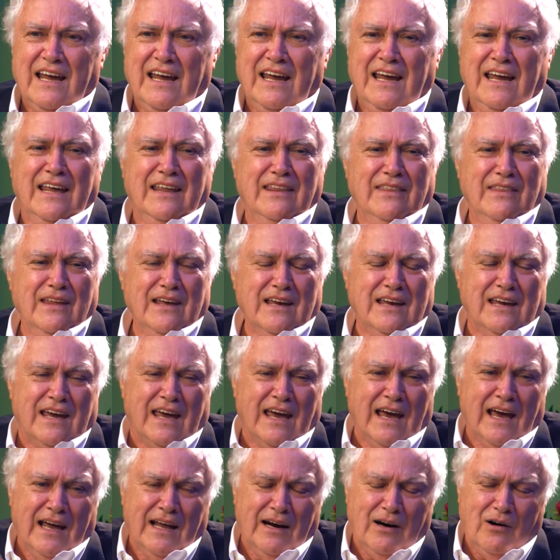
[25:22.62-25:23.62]
in the
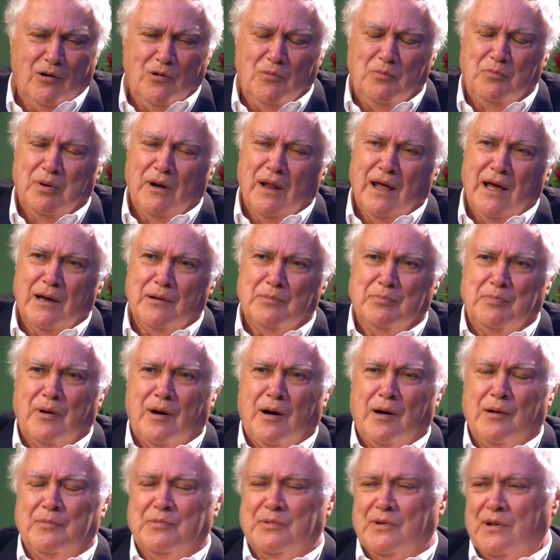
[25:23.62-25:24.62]
ghetto black
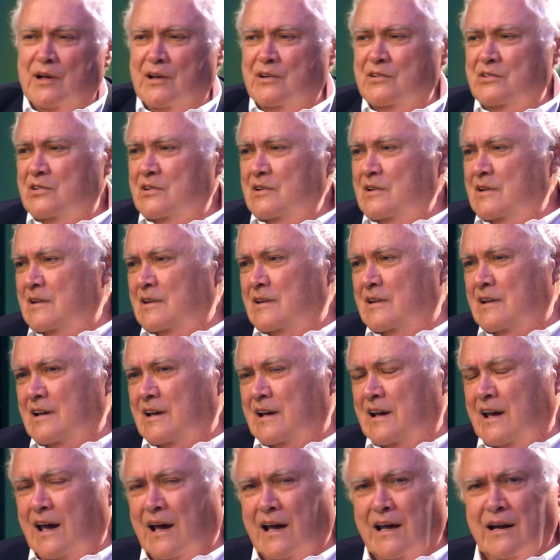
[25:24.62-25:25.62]
population and the
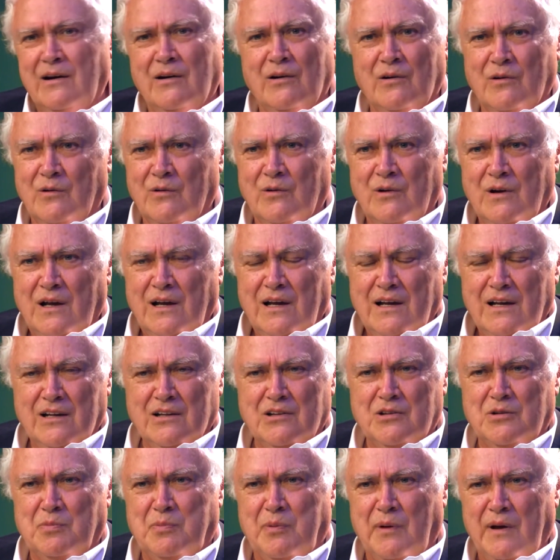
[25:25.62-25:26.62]
ghetto
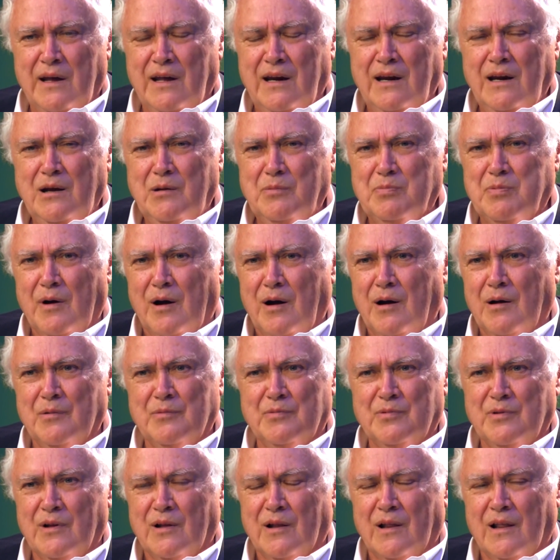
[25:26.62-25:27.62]
Hispanic
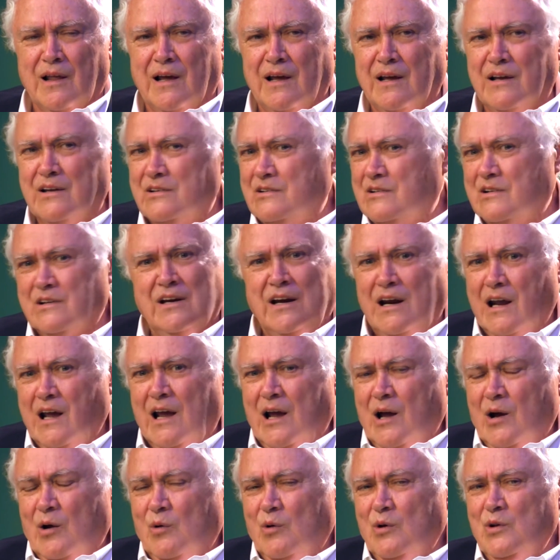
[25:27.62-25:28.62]
population
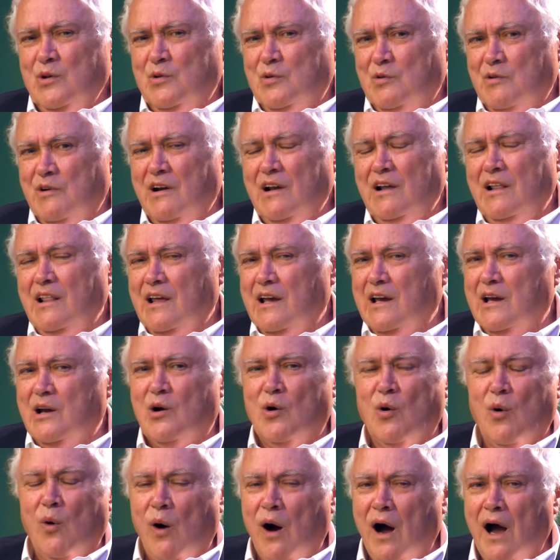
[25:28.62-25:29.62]
was really
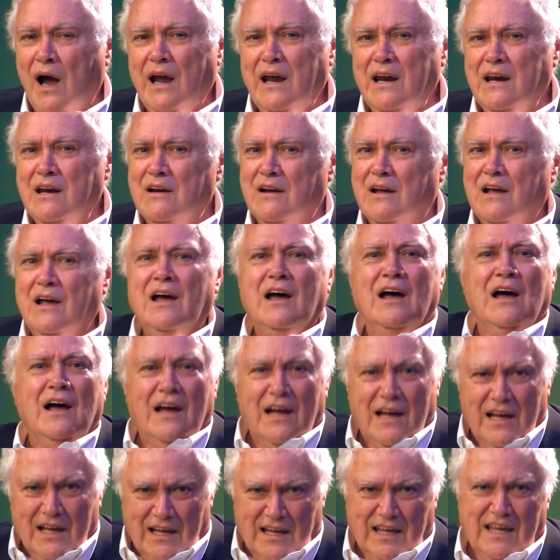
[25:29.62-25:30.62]
quite
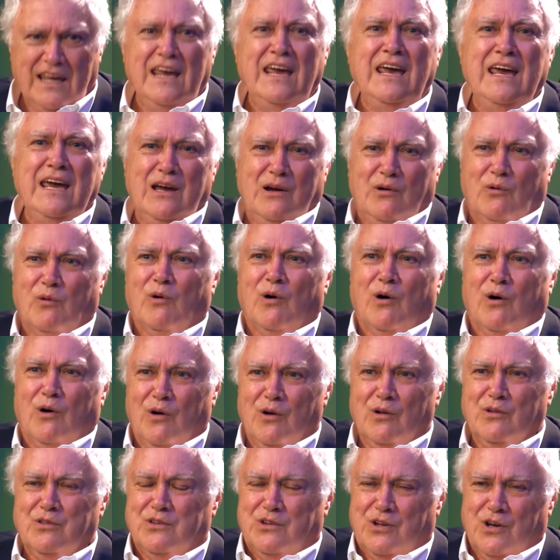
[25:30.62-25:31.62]

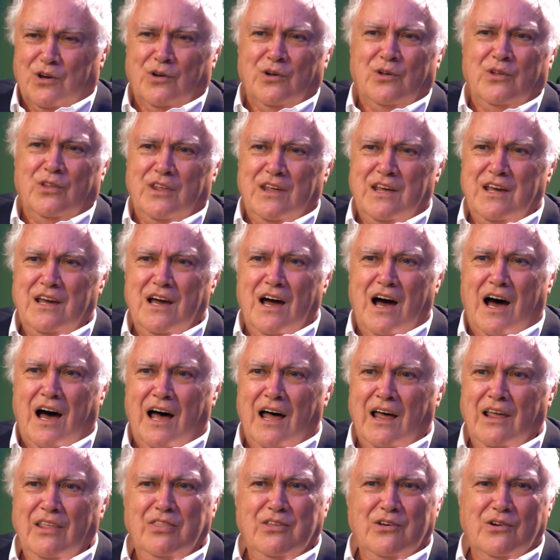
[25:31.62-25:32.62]
equal to the
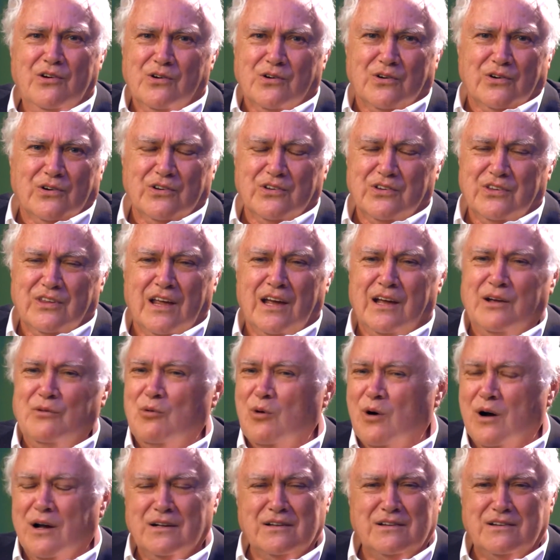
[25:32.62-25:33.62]
others. That
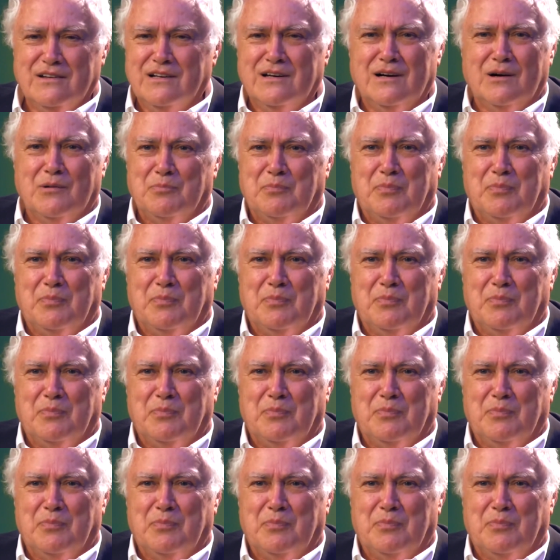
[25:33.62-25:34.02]
wasn't a